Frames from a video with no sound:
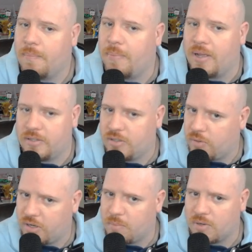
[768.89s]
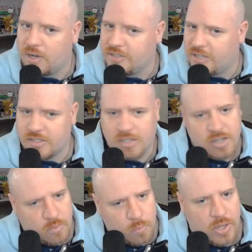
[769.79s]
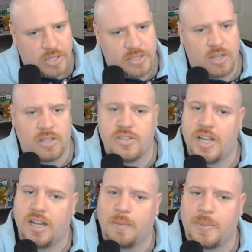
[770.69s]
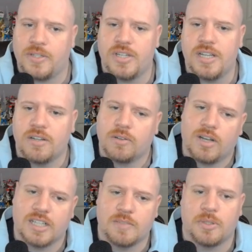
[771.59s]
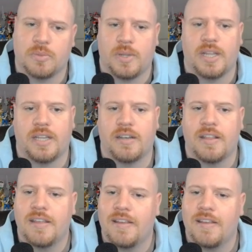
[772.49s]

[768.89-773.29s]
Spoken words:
but Tokyo Mirage Session, really solid JRPG, cross between